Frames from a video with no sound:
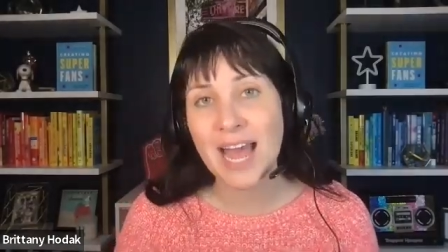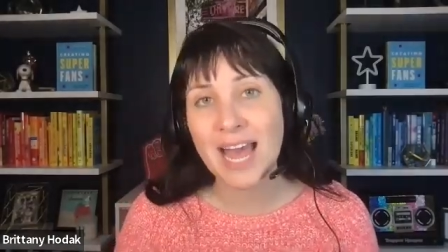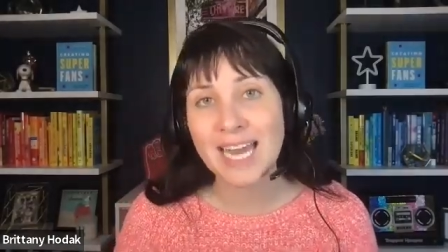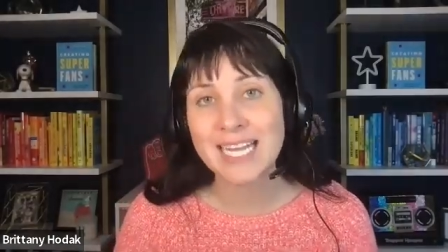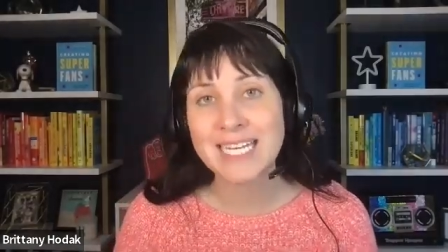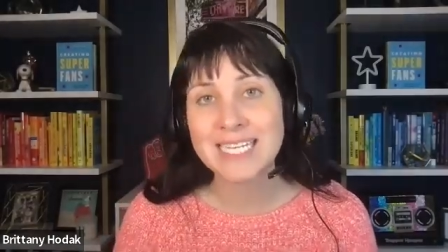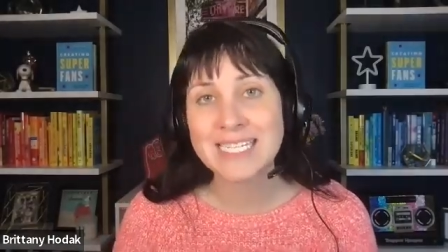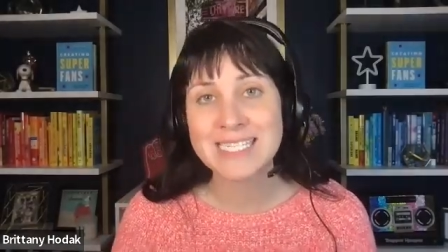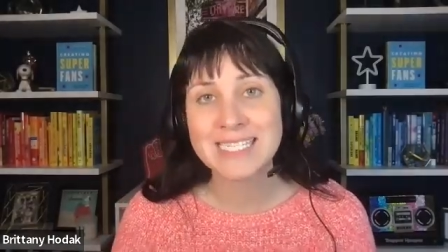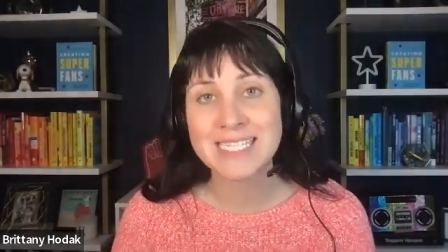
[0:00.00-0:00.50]

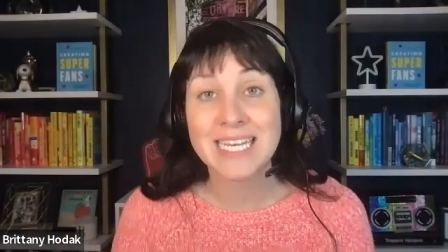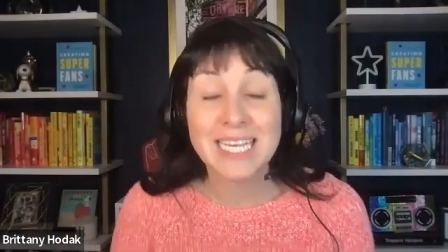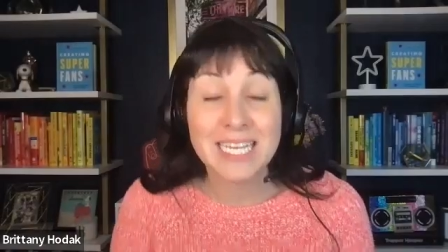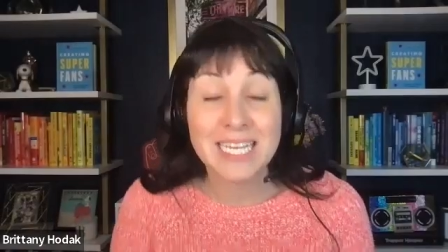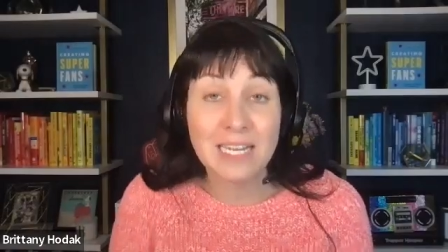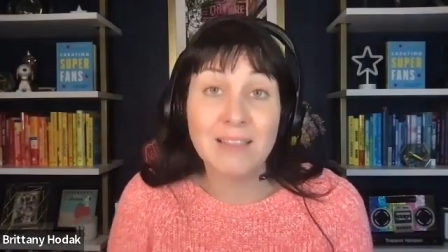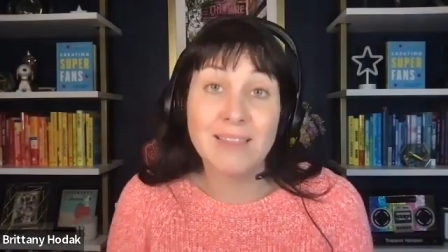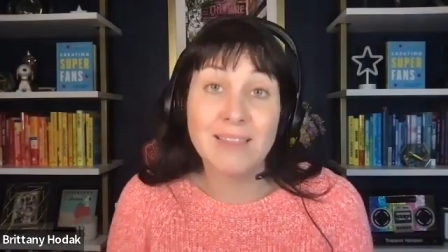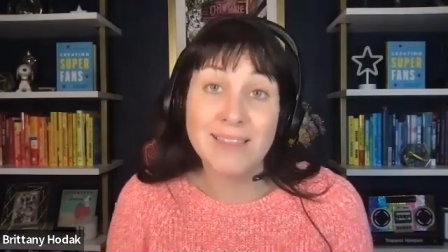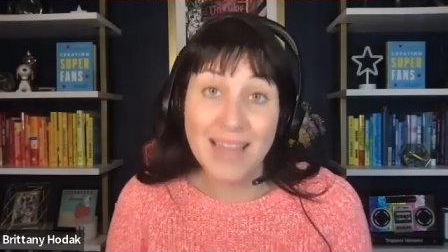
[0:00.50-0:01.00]
and is
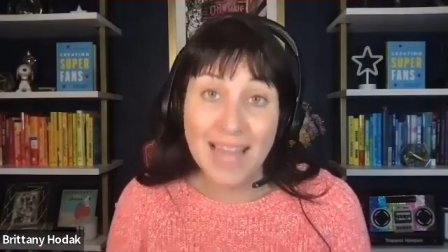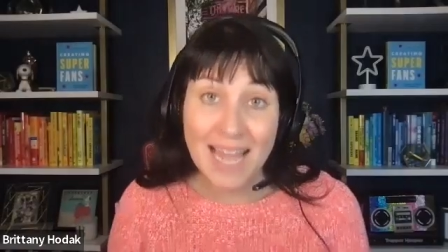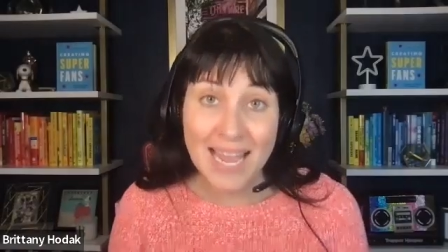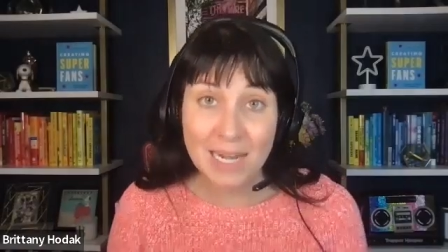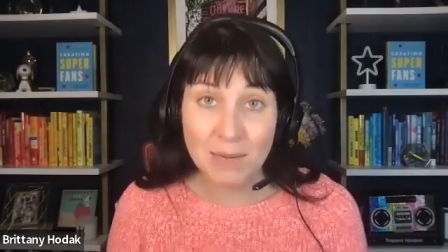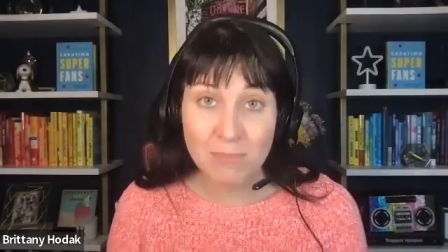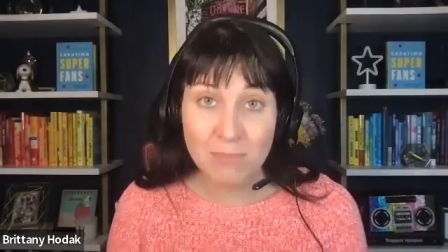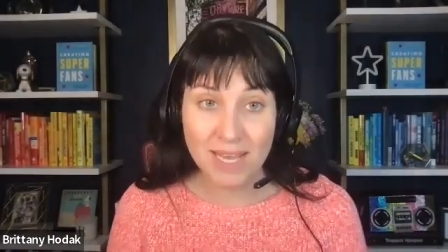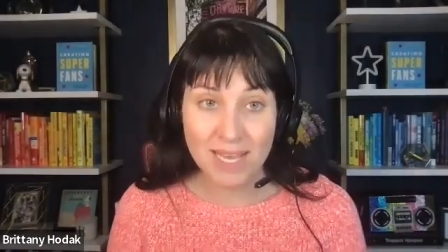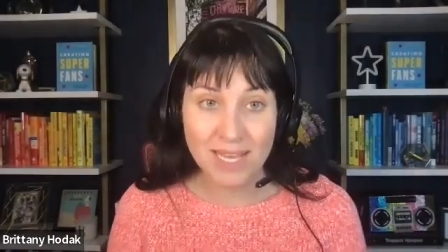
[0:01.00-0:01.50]
in
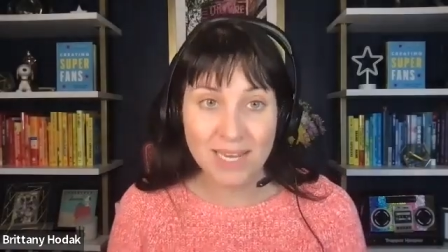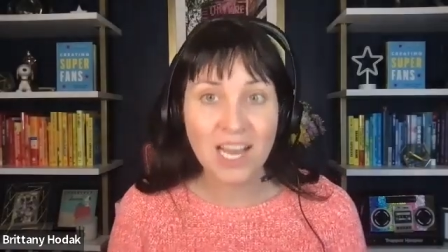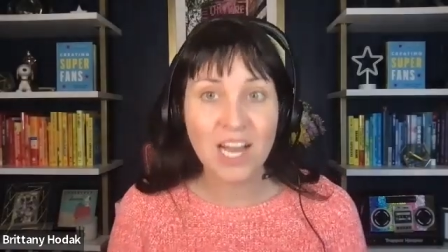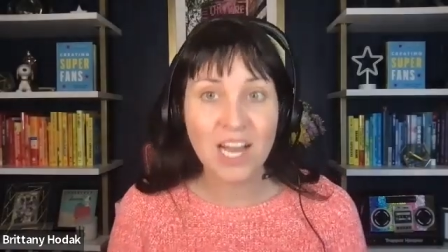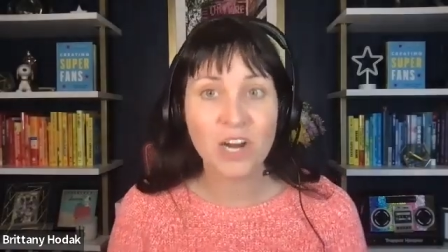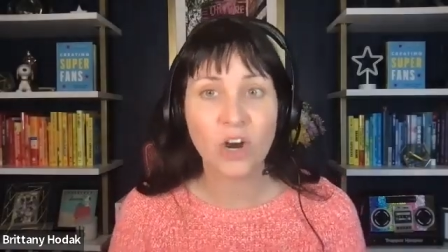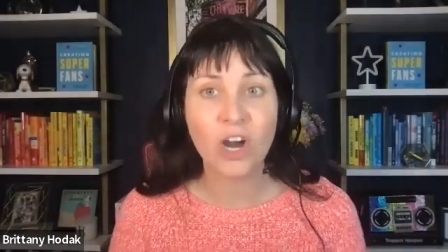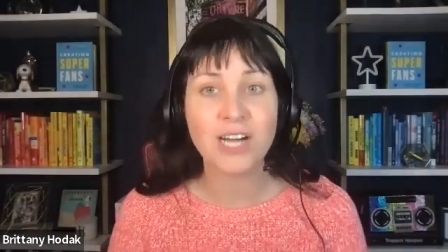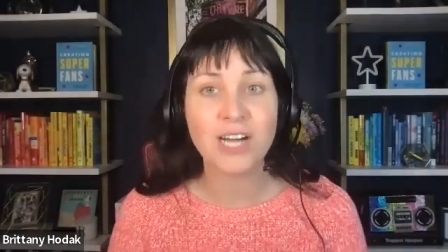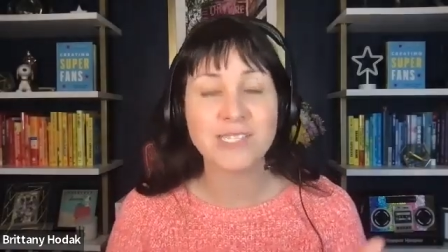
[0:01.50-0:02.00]
alignment
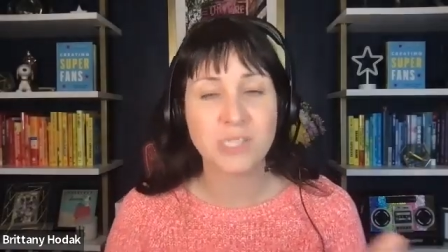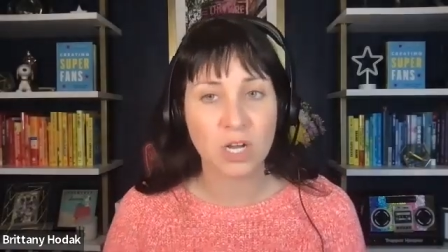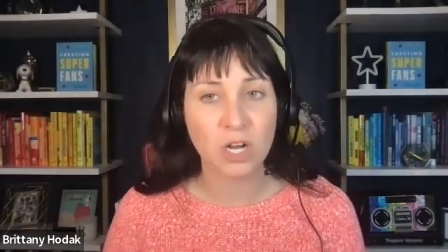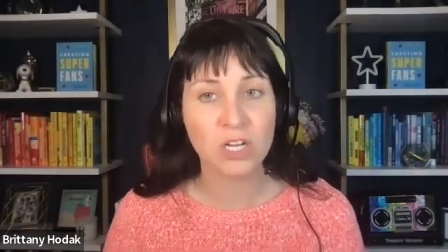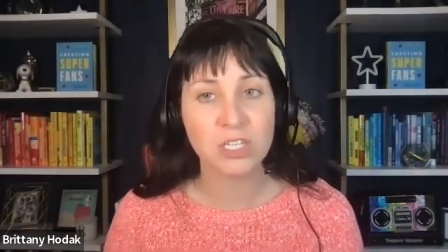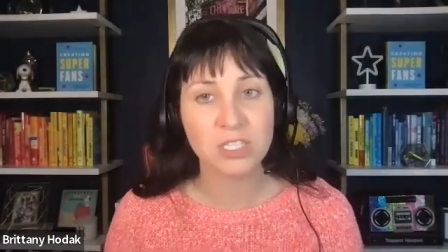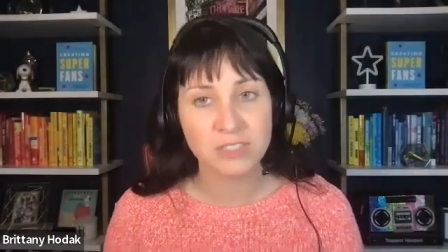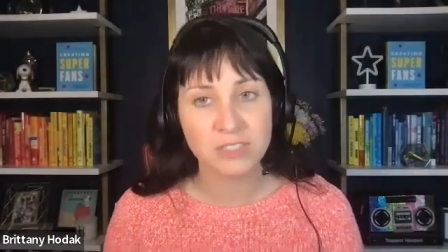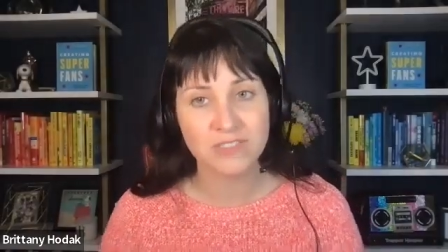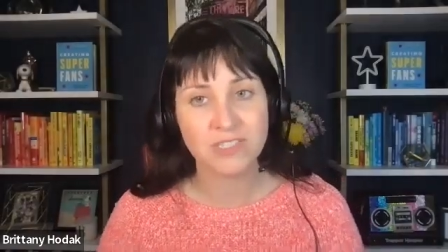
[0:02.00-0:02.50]
across
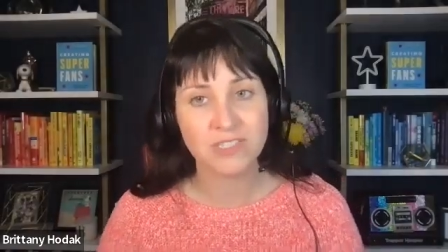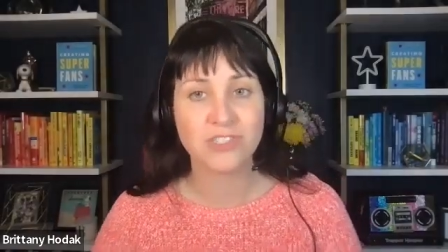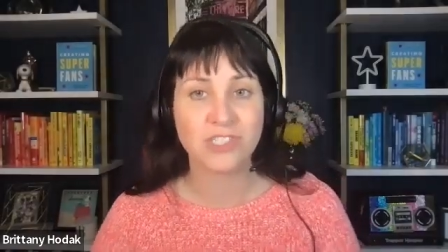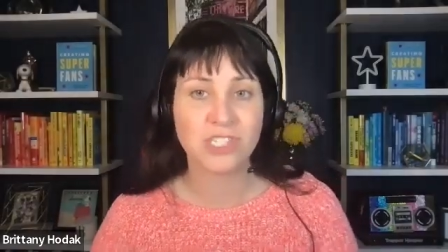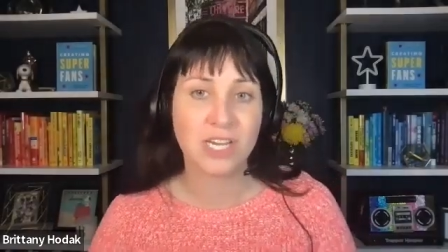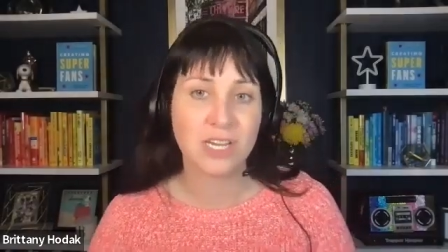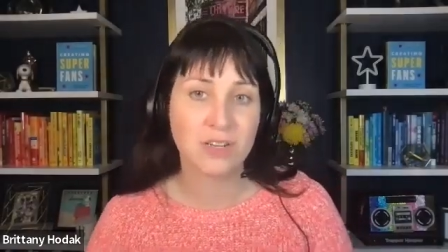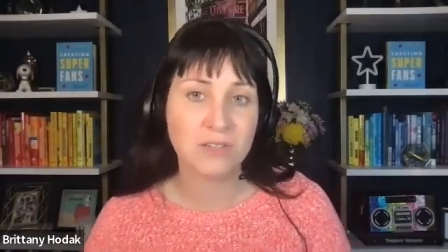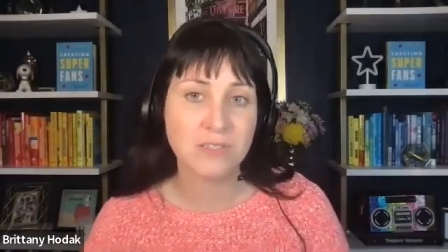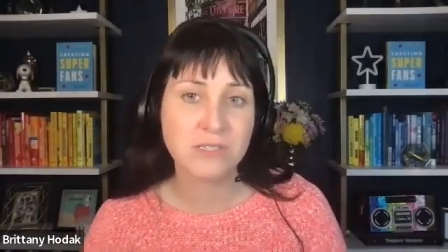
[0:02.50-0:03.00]
all of those
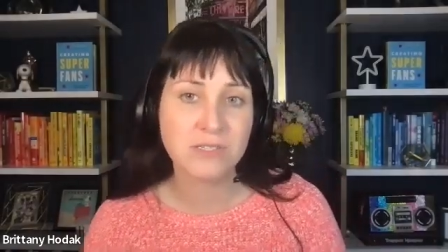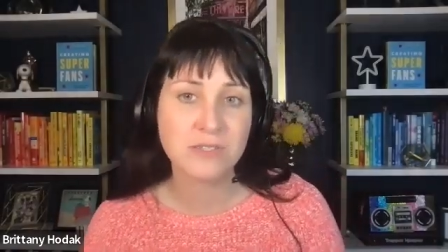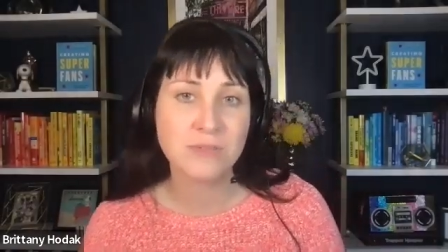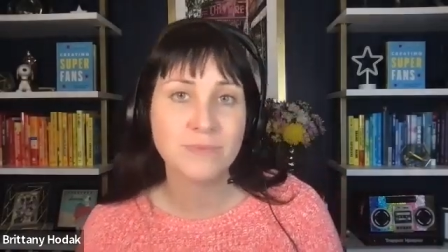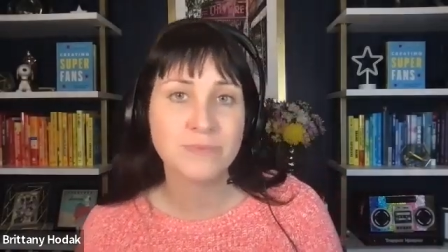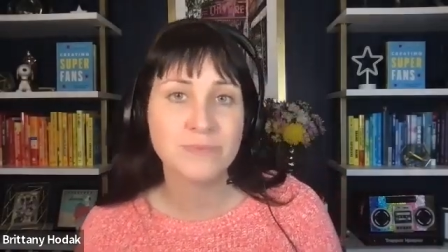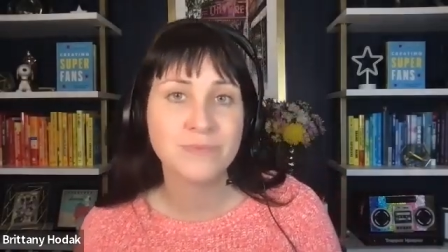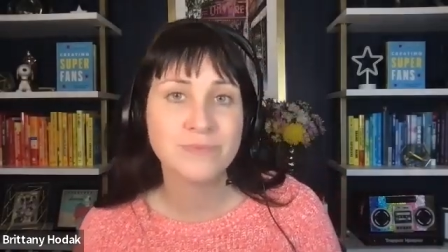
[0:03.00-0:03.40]
channels.